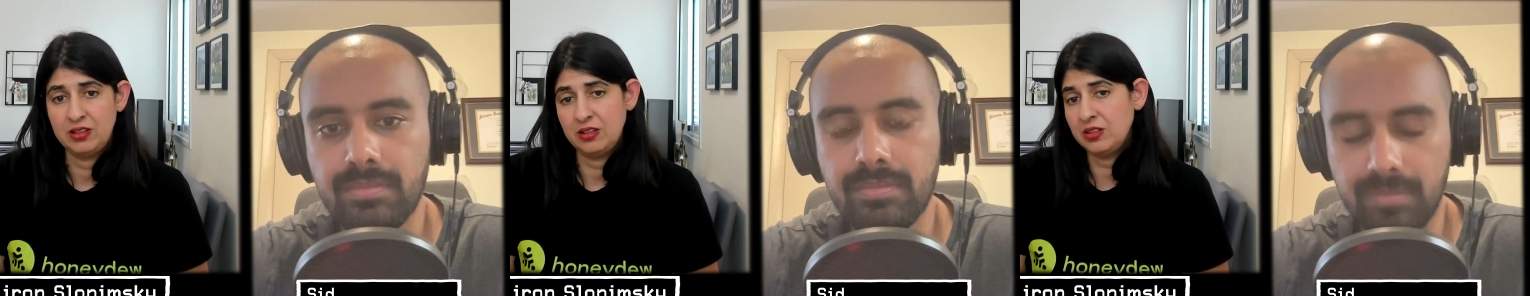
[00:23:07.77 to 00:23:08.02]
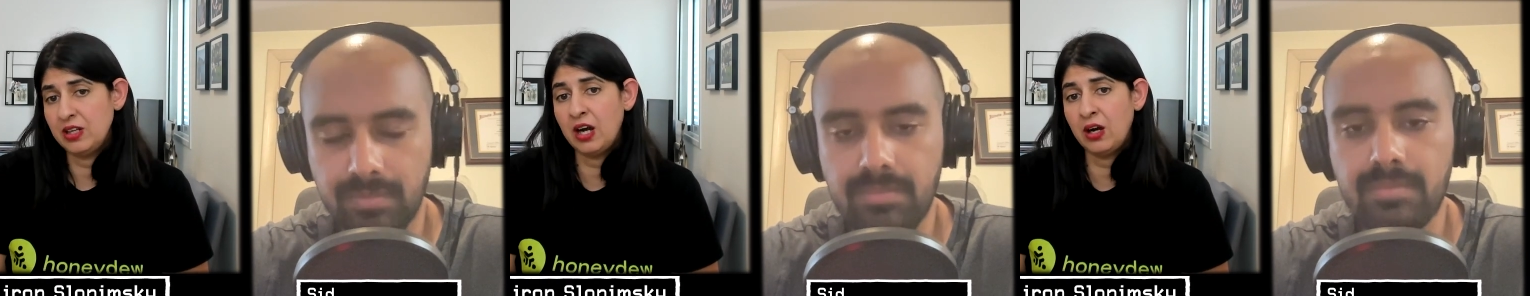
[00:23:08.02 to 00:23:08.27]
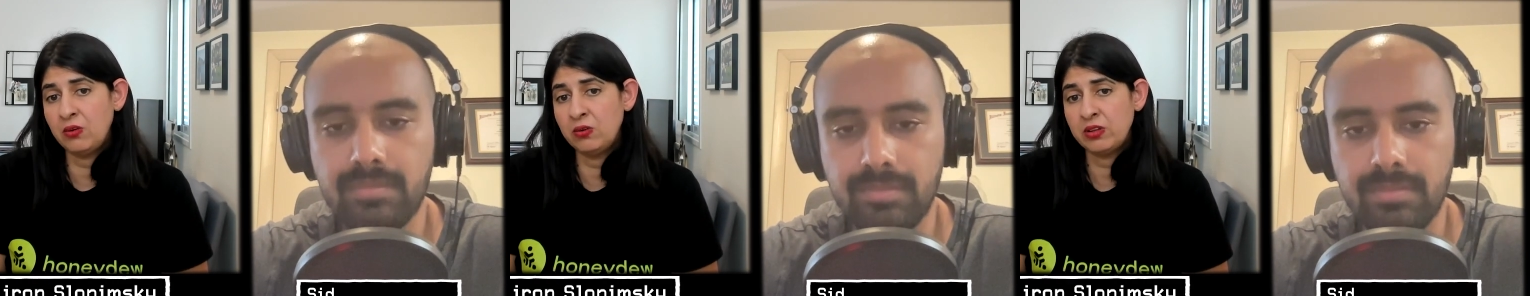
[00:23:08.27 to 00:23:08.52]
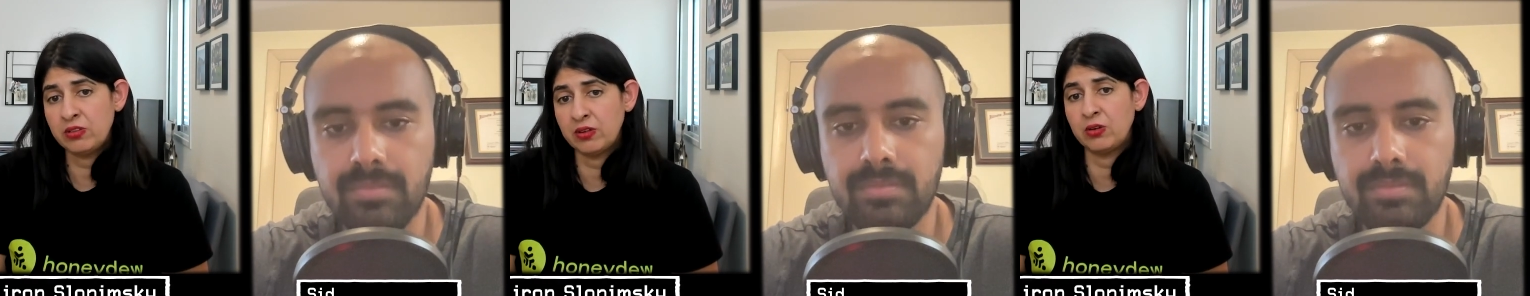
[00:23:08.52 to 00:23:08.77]
Speaker 1: Now
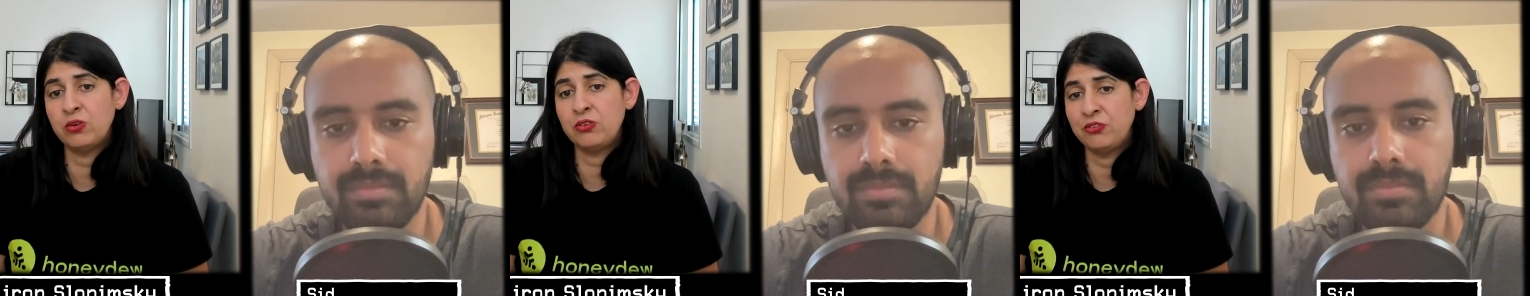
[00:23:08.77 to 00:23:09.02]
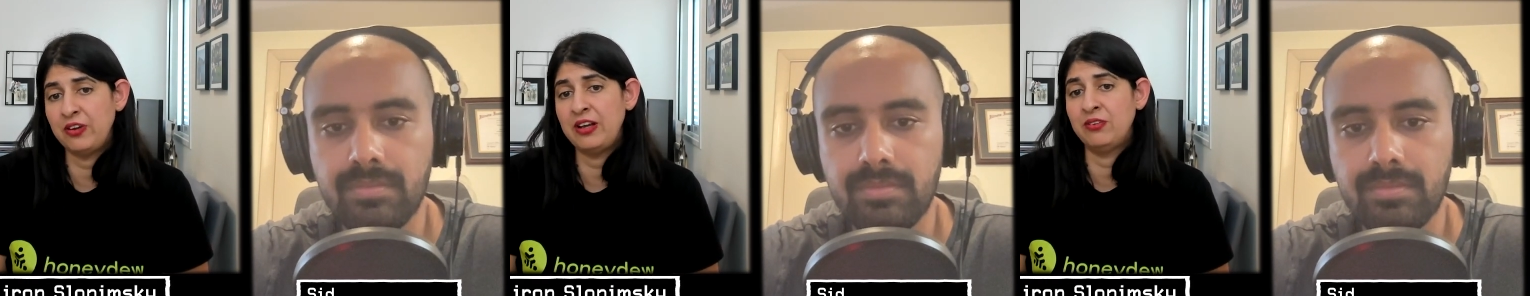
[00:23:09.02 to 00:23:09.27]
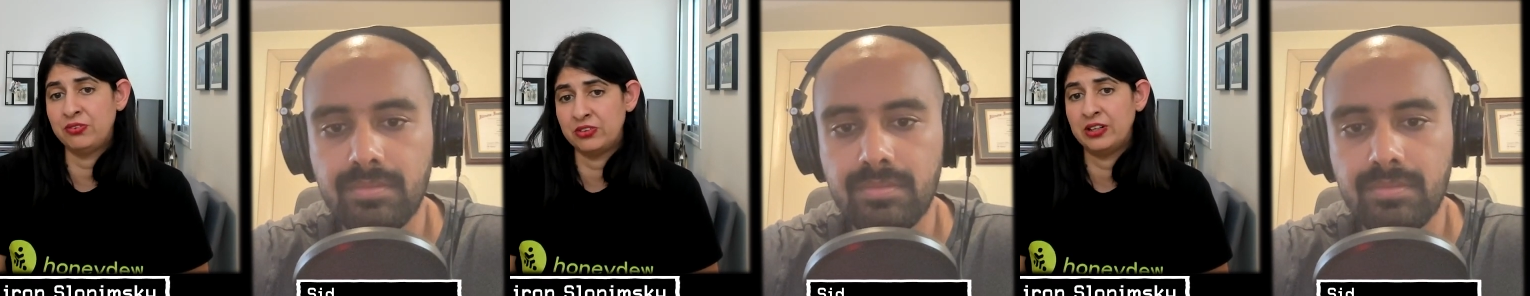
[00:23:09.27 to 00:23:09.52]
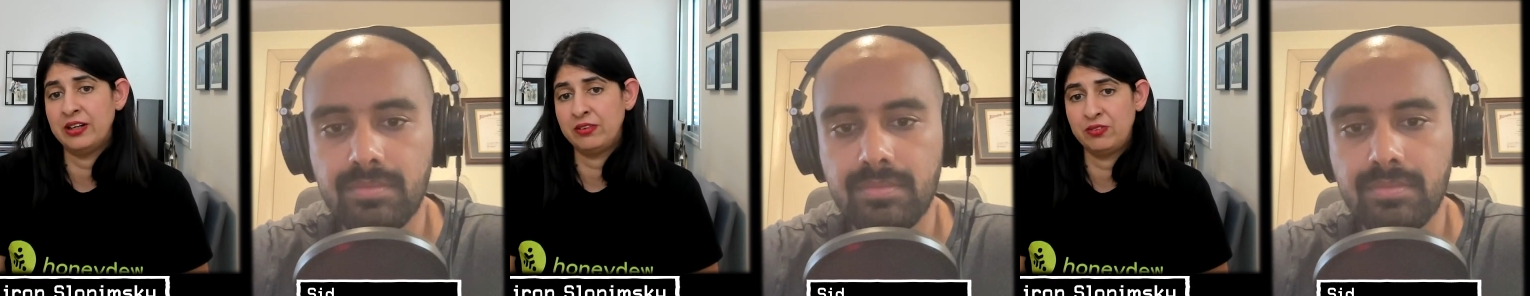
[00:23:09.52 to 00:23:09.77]
it's a good phase for
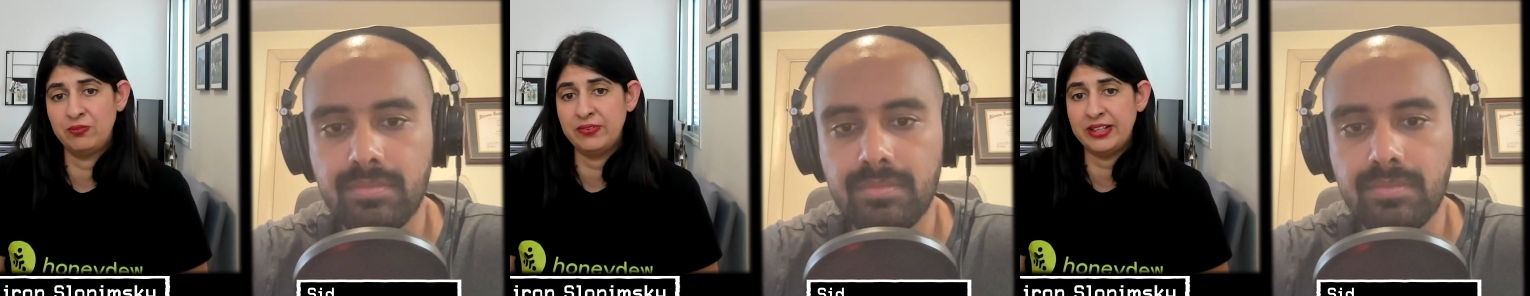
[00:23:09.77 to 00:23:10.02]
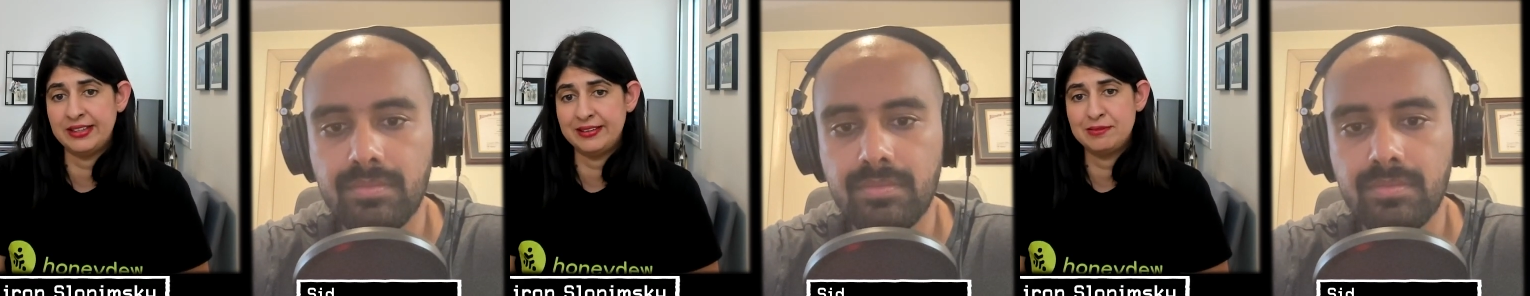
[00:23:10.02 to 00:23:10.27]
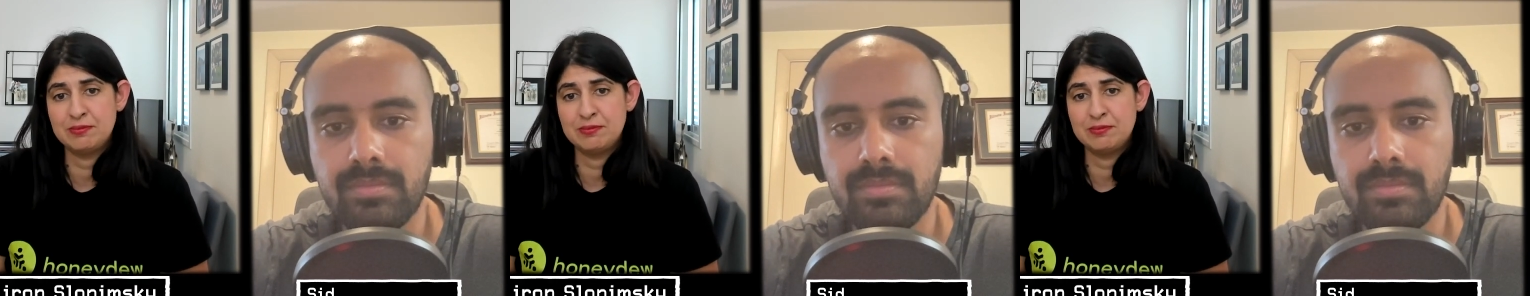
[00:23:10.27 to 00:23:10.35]
us, but